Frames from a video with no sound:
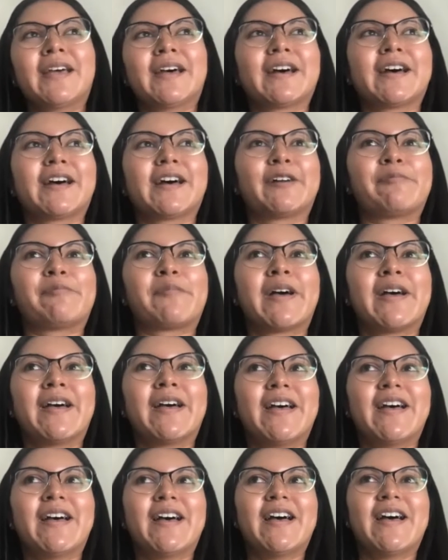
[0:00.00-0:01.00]

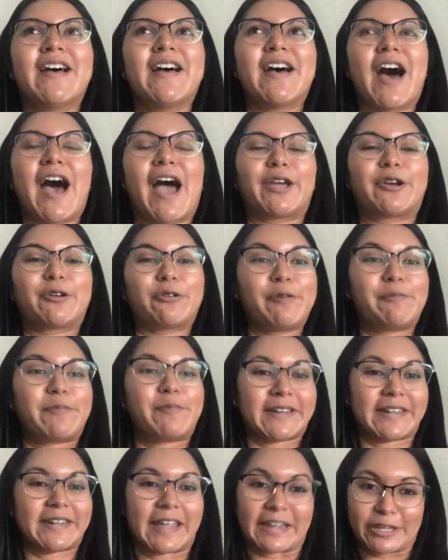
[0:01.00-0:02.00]
I grew
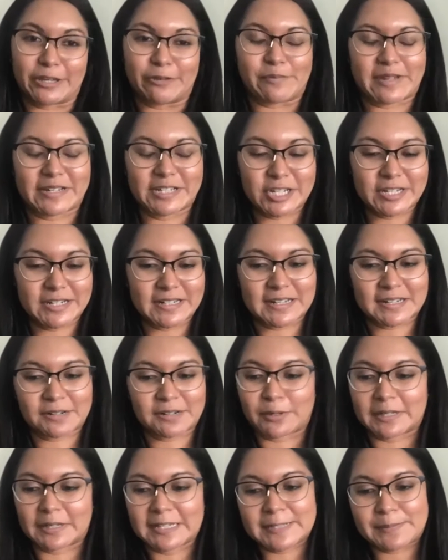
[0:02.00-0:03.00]
up in, like you mentioned,
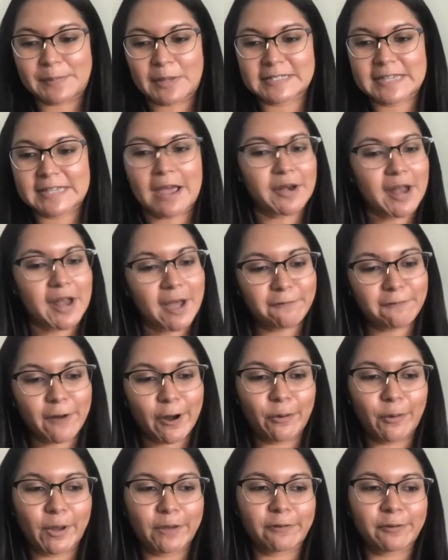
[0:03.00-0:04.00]
in a really small town,
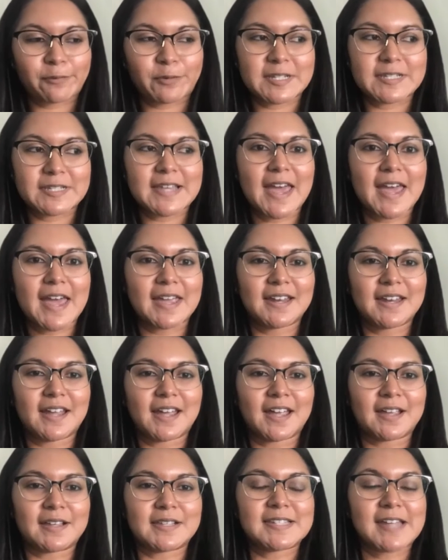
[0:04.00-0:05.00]
not far away from
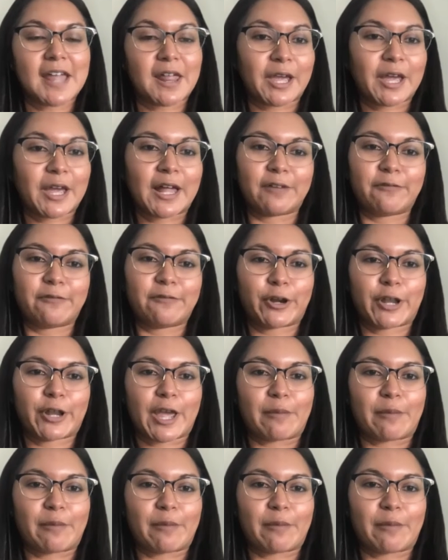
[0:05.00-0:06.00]
Merced, Snelling,
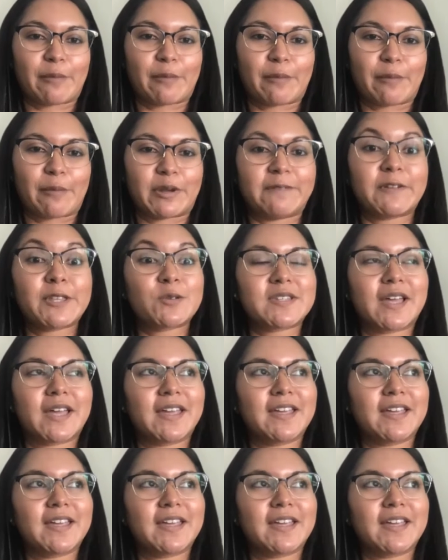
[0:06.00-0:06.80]
California. But even though